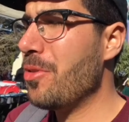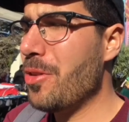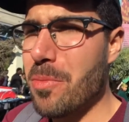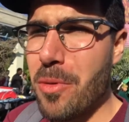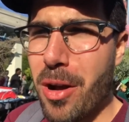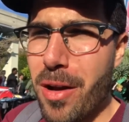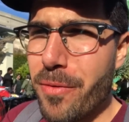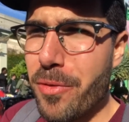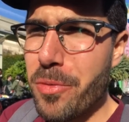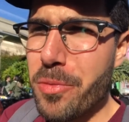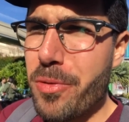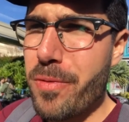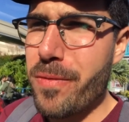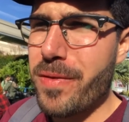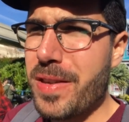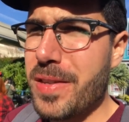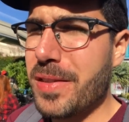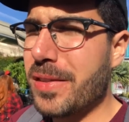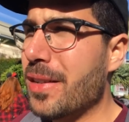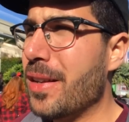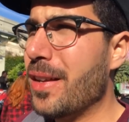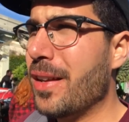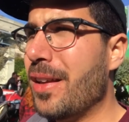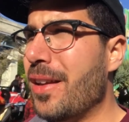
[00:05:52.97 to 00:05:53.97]
The Marvel
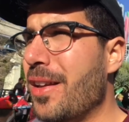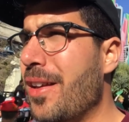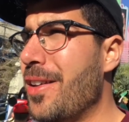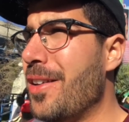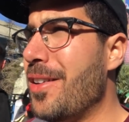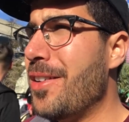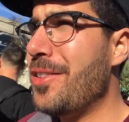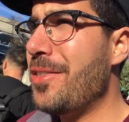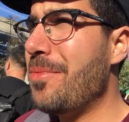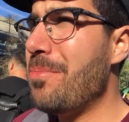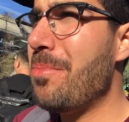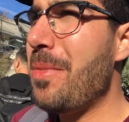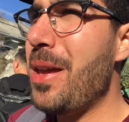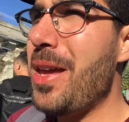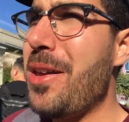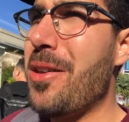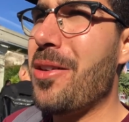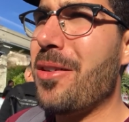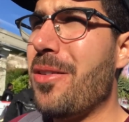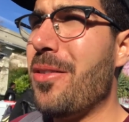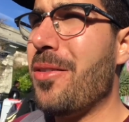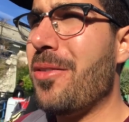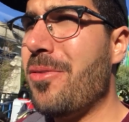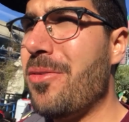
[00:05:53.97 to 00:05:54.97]
movies make